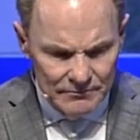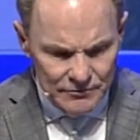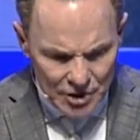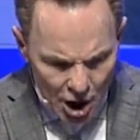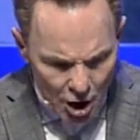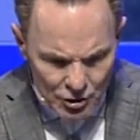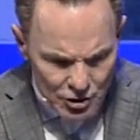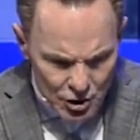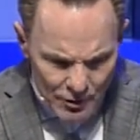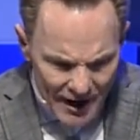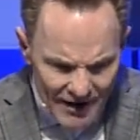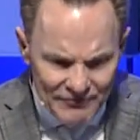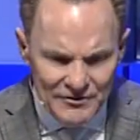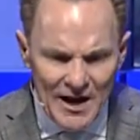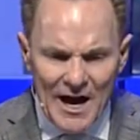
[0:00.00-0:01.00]
No, you
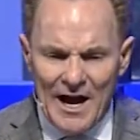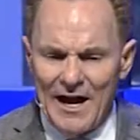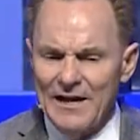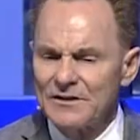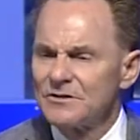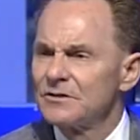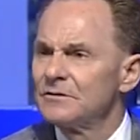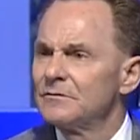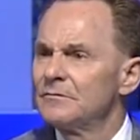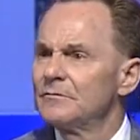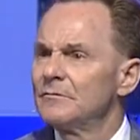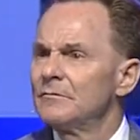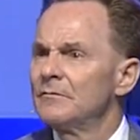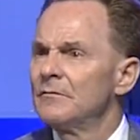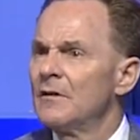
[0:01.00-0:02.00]
have not.
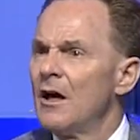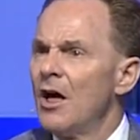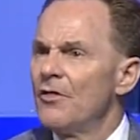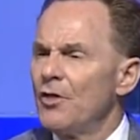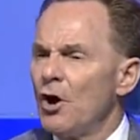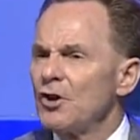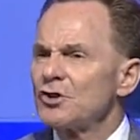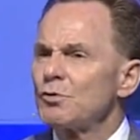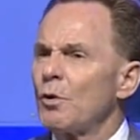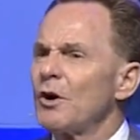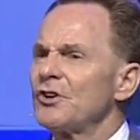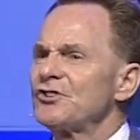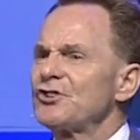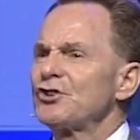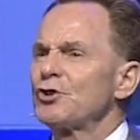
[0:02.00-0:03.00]
Those
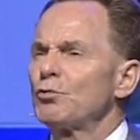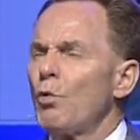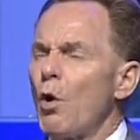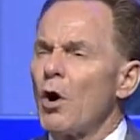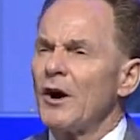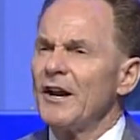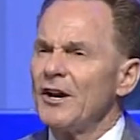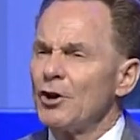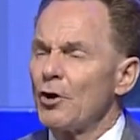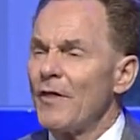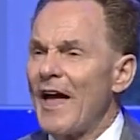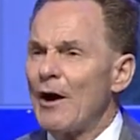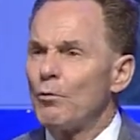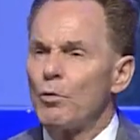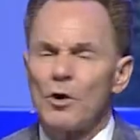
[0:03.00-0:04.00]
words thwarted, or
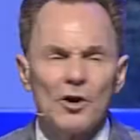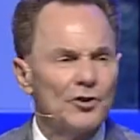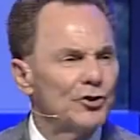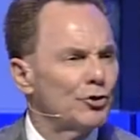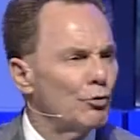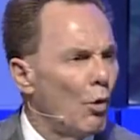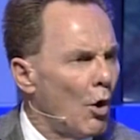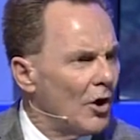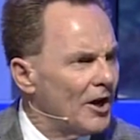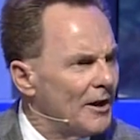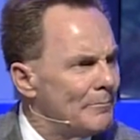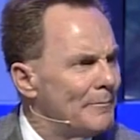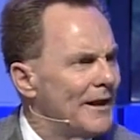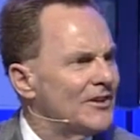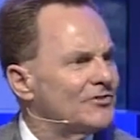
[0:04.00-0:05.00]
that word
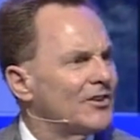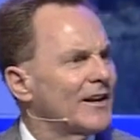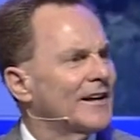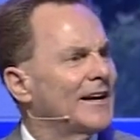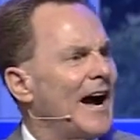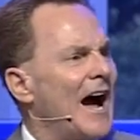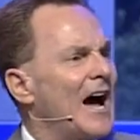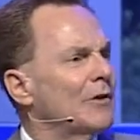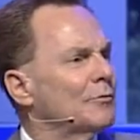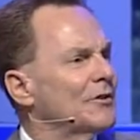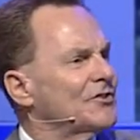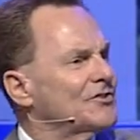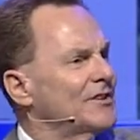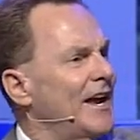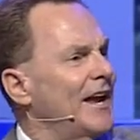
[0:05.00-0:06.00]
thwarted, means that God
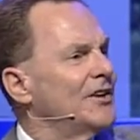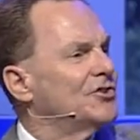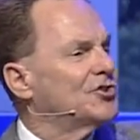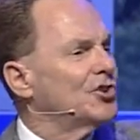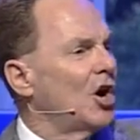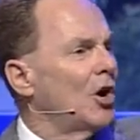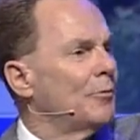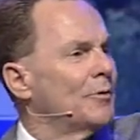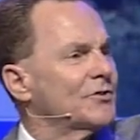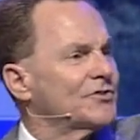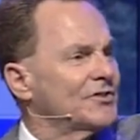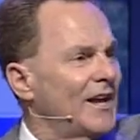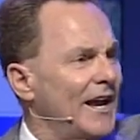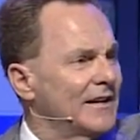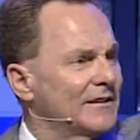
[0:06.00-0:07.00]
was saying, Job was
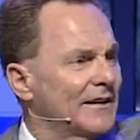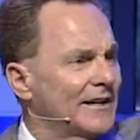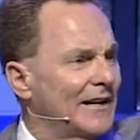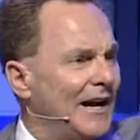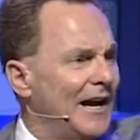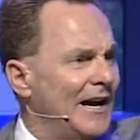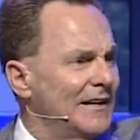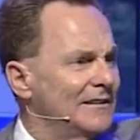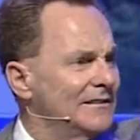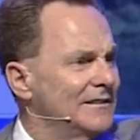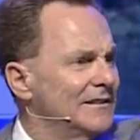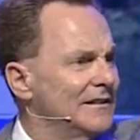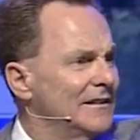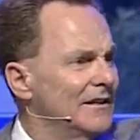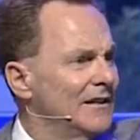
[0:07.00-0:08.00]
saying to God,
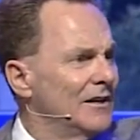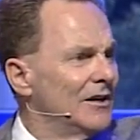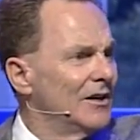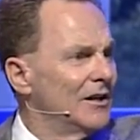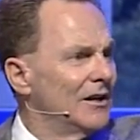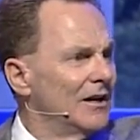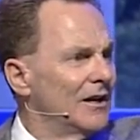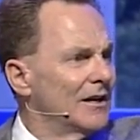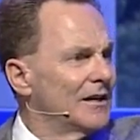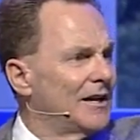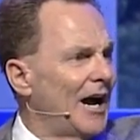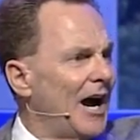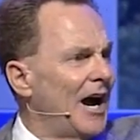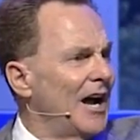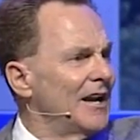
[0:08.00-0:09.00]

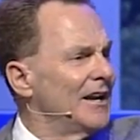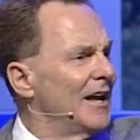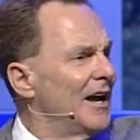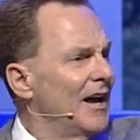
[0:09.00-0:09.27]
God,